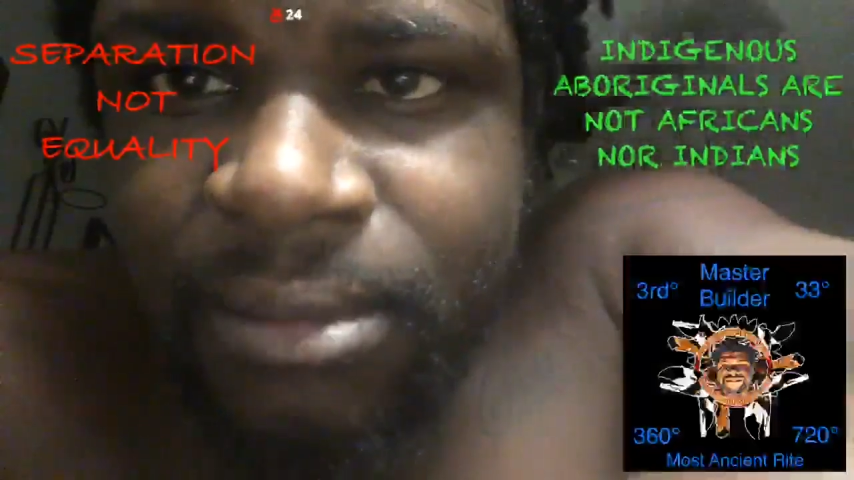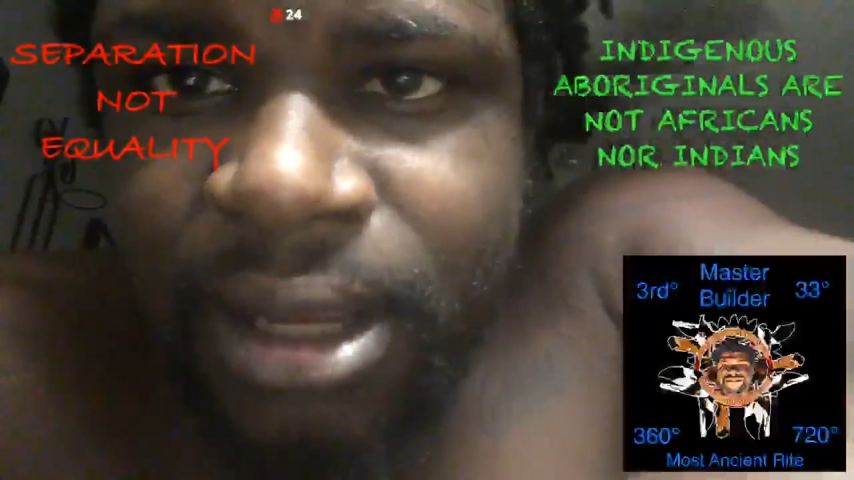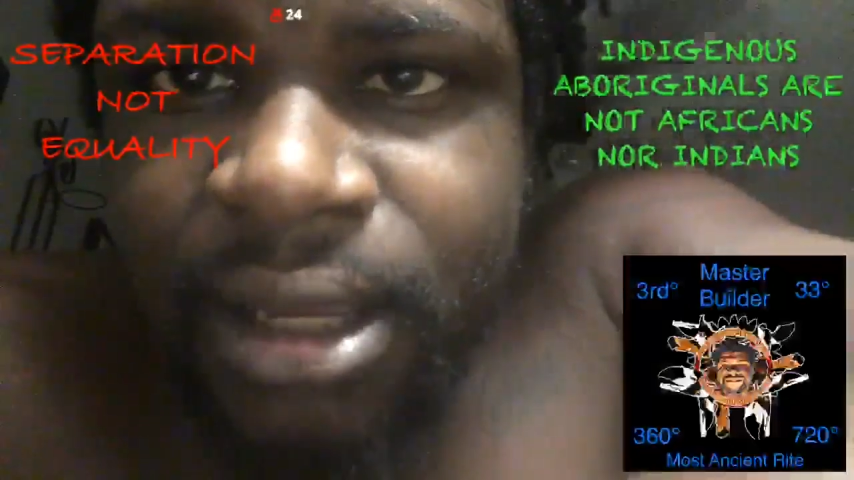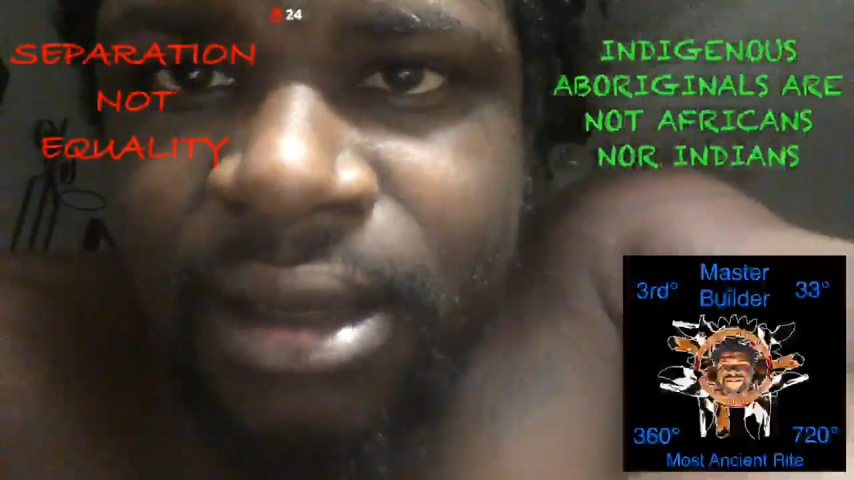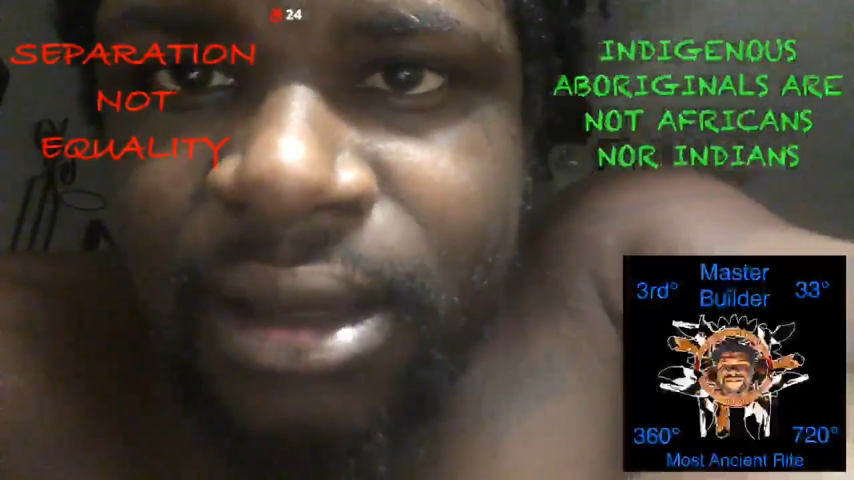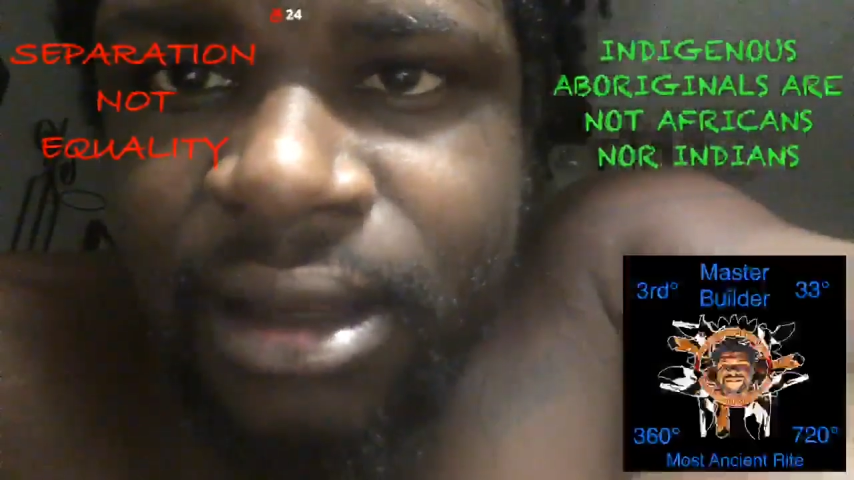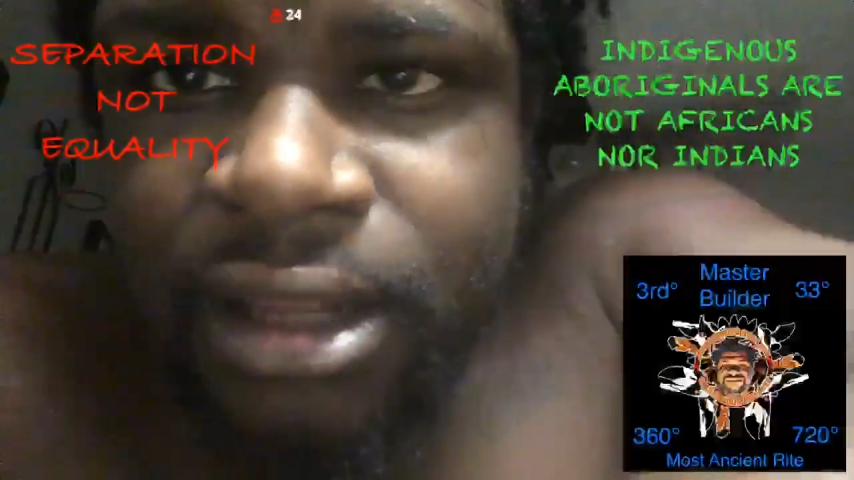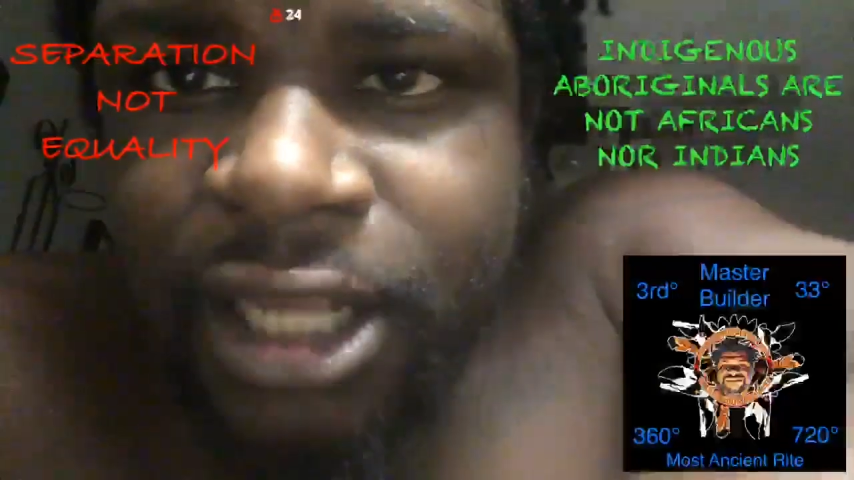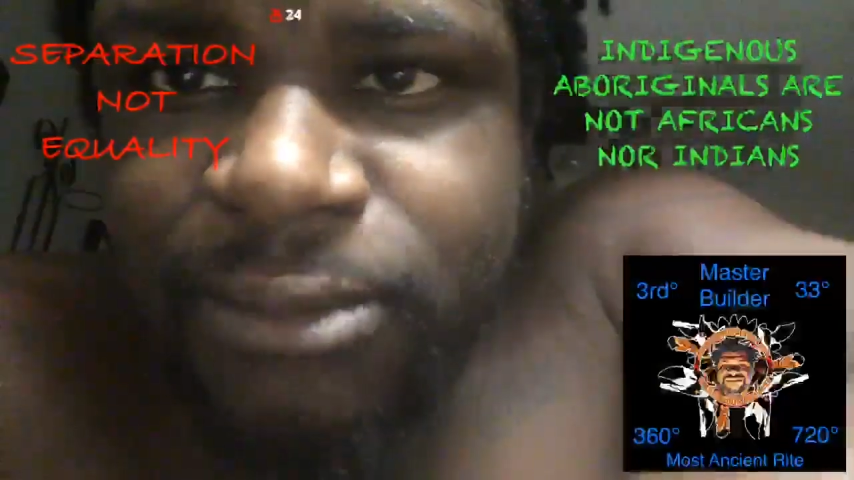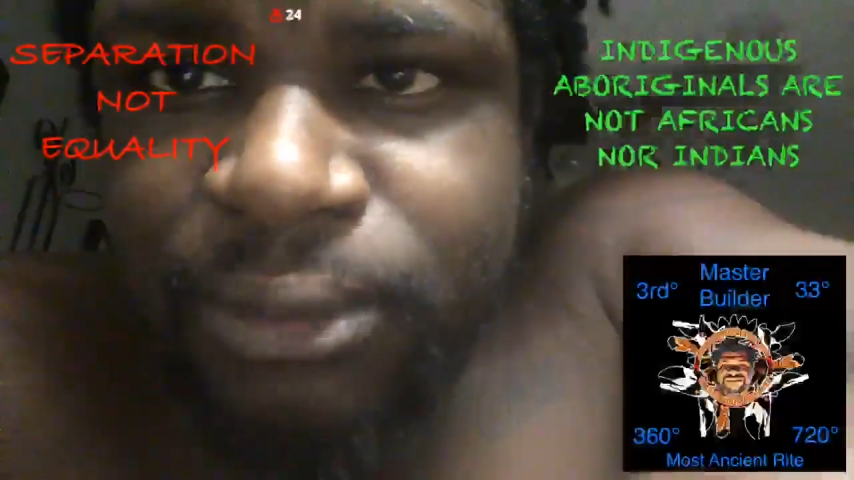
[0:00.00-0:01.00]
my,
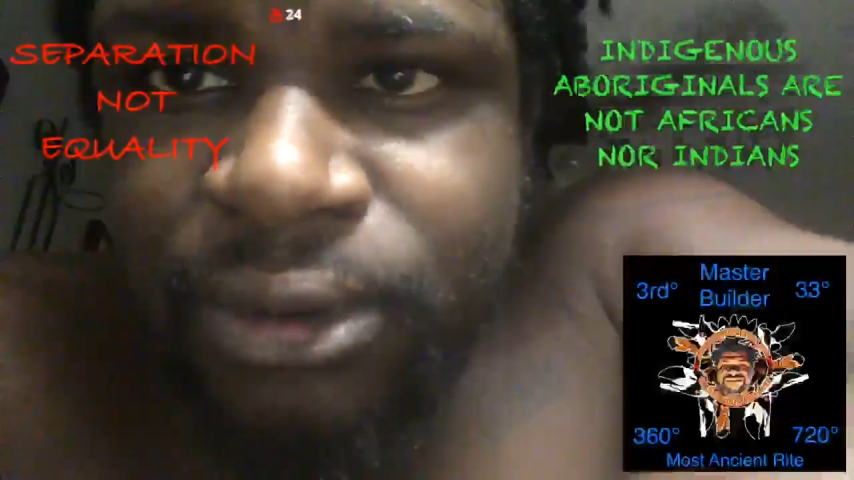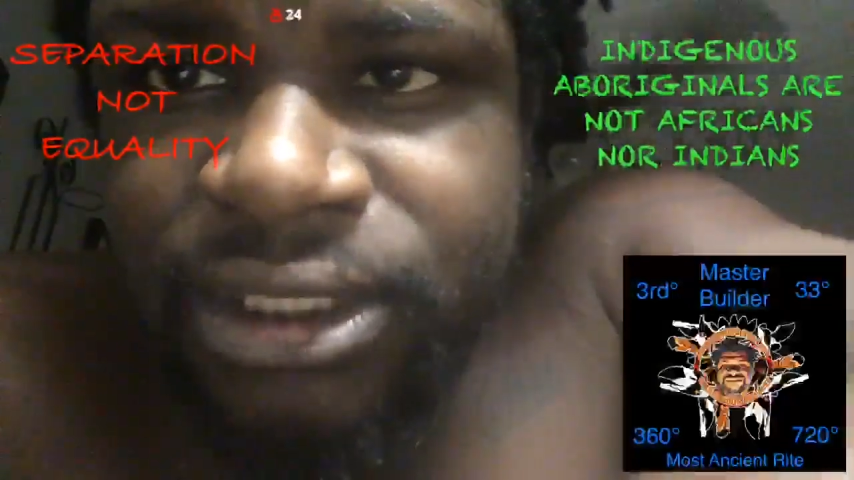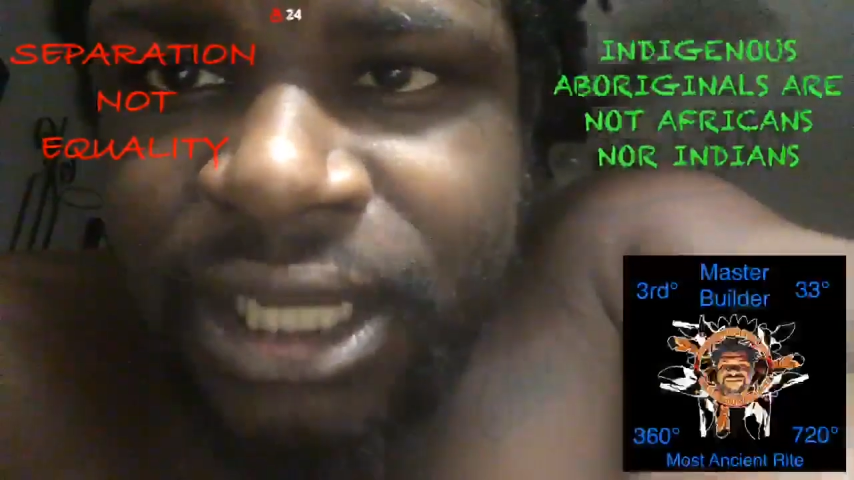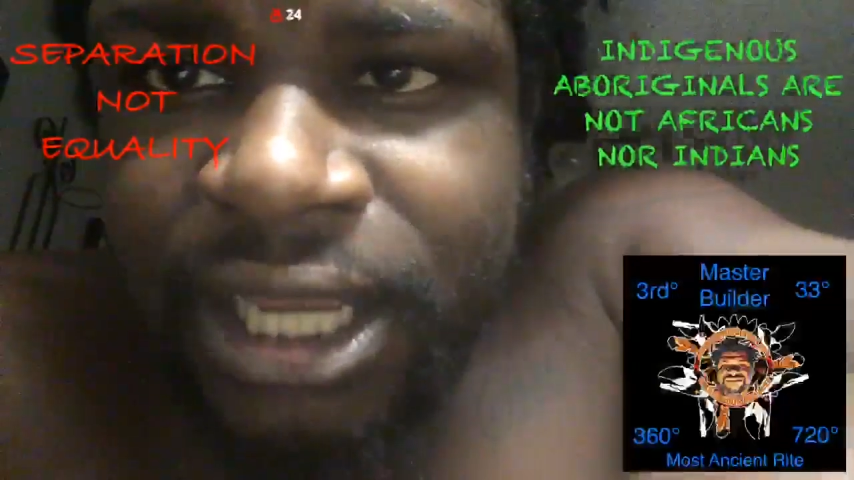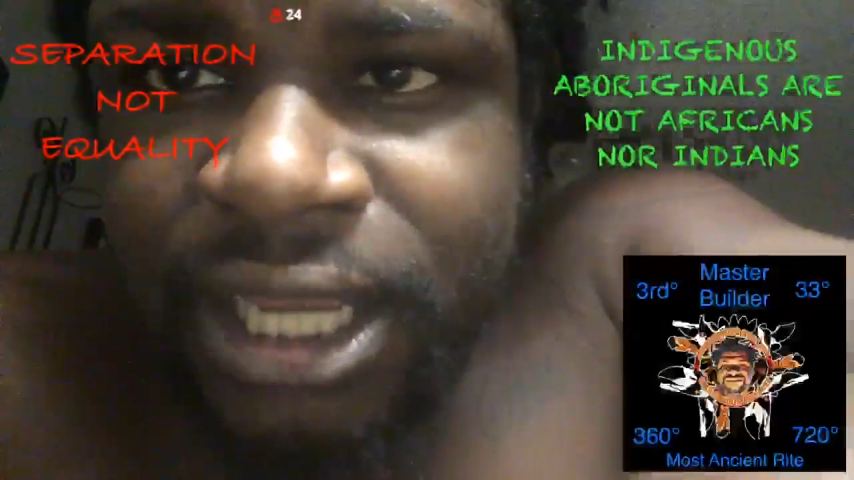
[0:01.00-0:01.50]
uh, that's bullshit.